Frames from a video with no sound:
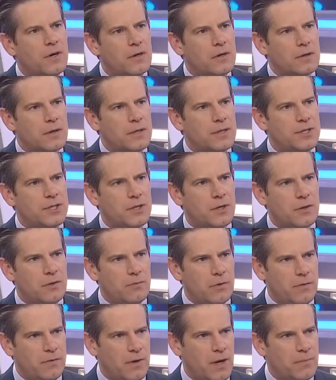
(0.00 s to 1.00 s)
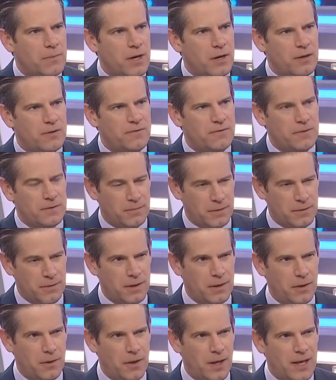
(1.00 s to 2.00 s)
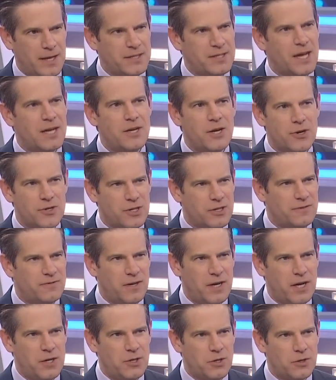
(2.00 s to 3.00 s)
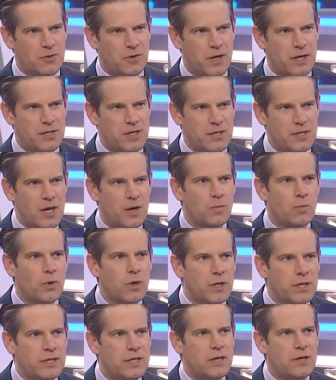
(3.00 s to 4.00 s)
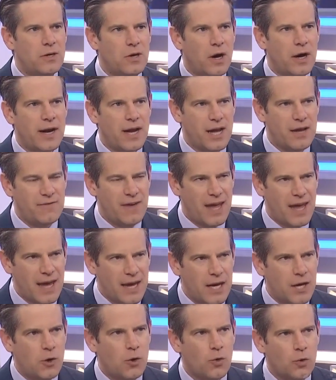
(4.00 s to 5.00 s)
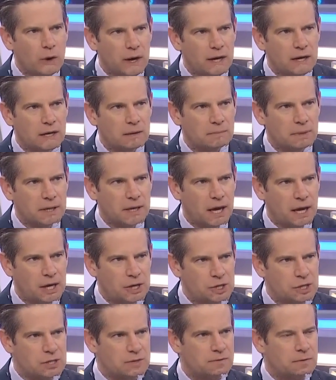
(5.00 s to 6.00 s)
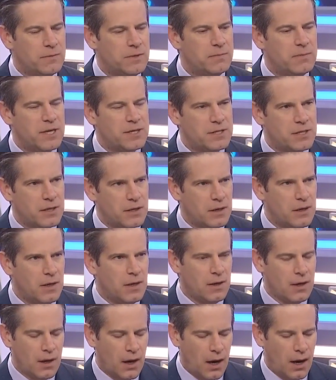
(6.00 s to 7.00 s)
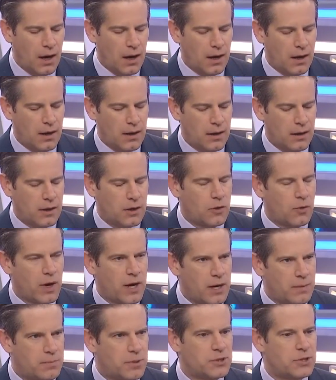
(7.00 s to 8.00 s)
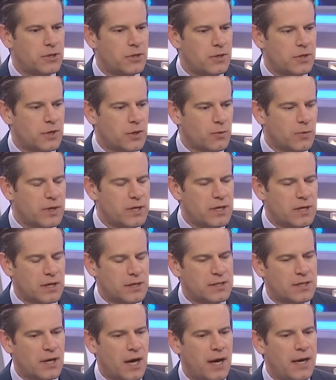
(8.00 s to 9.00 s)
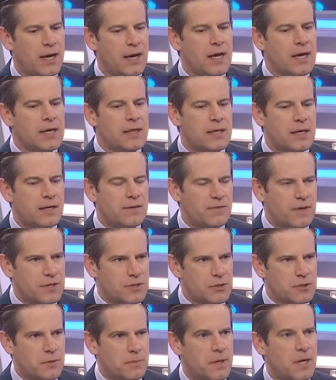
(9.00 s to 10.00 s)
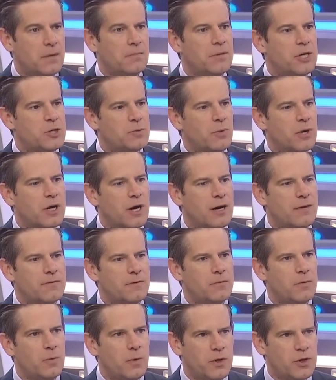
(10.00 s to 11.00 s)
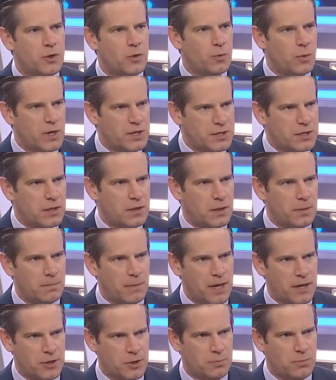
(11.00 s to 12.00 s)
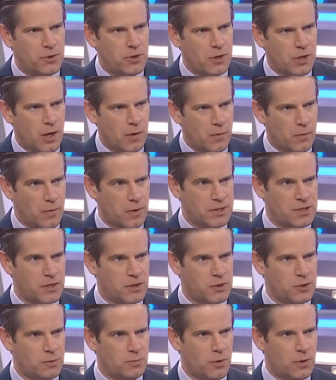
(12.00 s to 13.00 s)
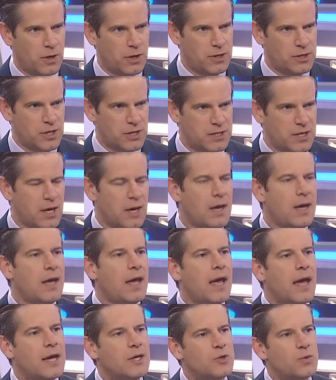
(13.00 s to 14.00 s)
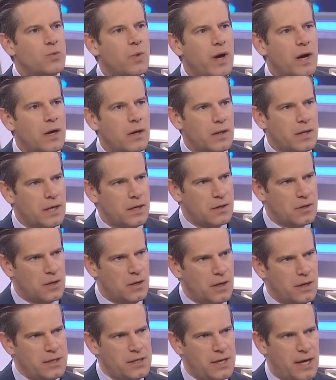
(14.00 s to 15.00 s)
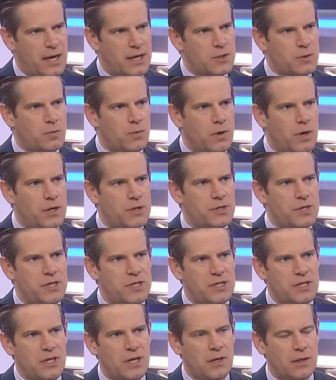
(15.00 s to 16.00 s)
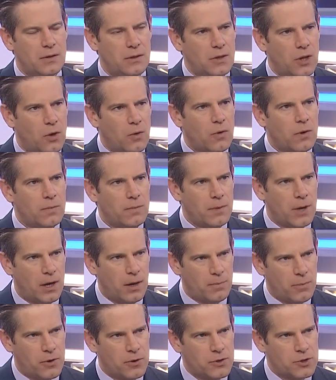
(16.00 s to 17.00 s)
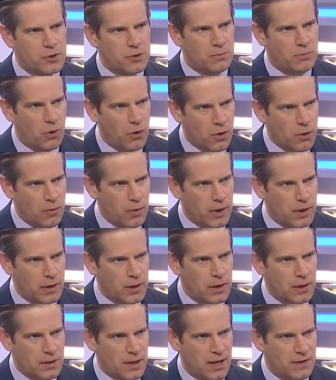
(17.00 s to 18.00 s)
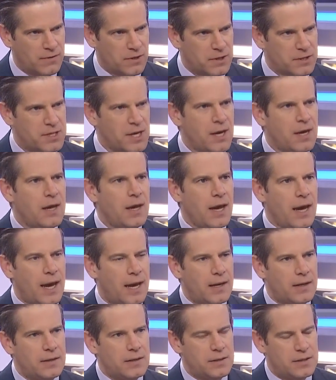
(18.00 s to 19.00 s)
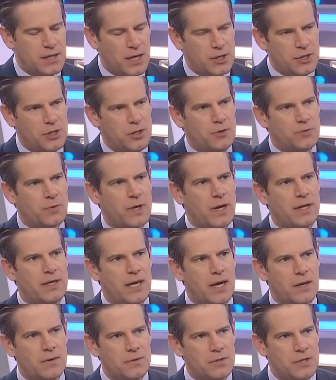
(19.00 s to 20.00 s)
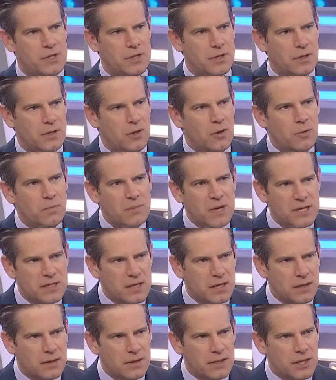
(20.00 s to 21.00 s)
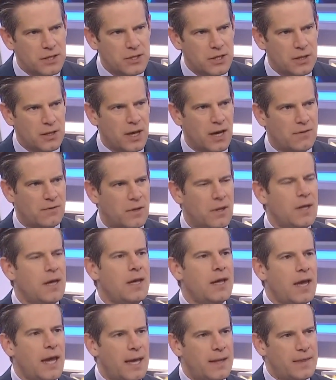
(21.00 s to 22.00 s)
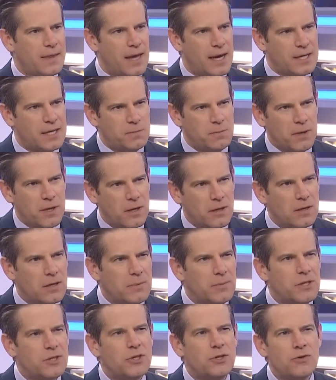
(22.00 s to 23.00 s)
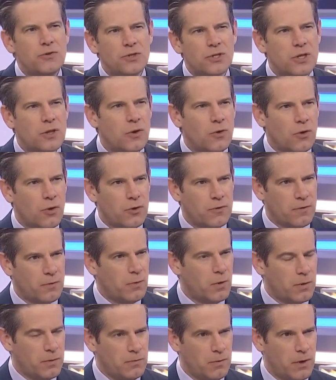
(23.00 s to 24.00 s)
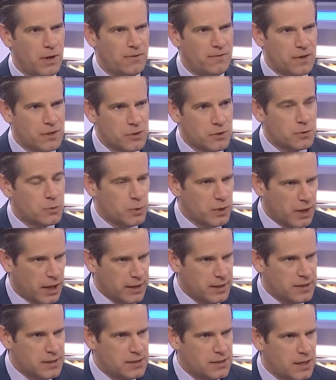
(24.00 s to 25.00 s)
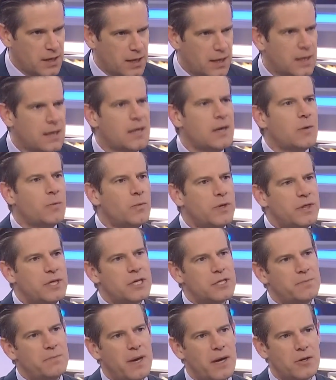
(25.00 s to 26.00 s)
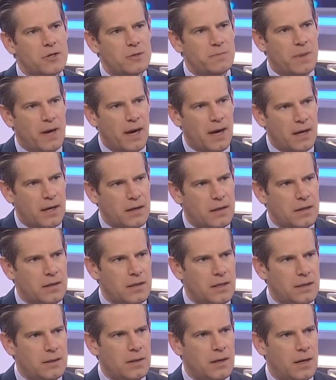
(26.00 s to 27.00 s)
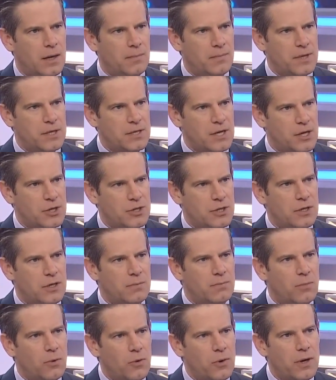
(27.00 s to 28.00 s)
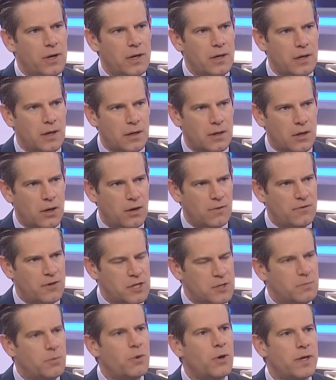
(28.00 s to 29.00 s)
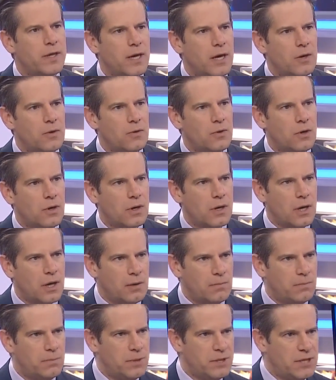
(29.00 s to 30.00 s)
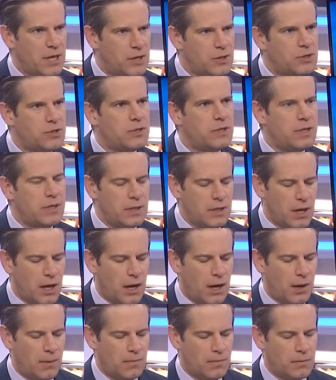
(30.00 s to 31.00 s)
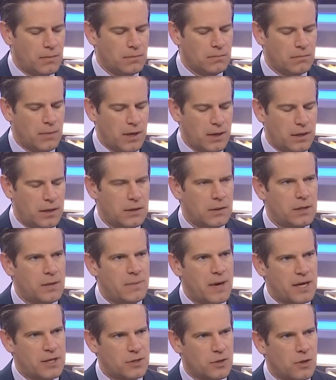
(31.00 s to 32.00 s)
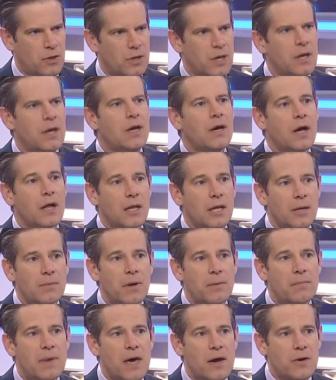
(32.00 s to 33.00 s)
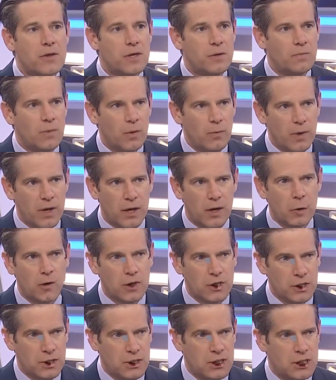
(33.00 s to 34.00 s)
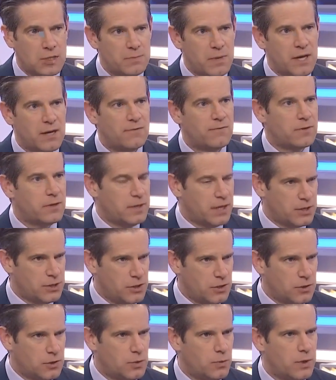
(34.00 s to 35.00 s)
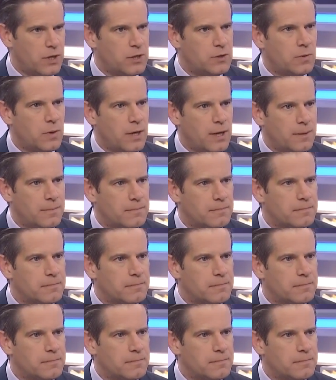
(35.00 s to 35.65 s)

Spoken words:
all, considering that we've come out of the last 10 years of the financial crisis, it really did not have any credit implications from domestic credit, particularly on the retail side, that investors have become much more comfortable with the risk that the banks are putting on with residential mortgages. As well, in context, we're actually seeing lower personal borrowing levels, and it's actually dragged down to the low mid-single digit level, and that's been a little bit too slow growth from what investors would like to see. With this bounce back, I think that it's actually going to buoy the outlook and potentially make the banks look a little bit better than what we had originally anticipated for the next year in 2020.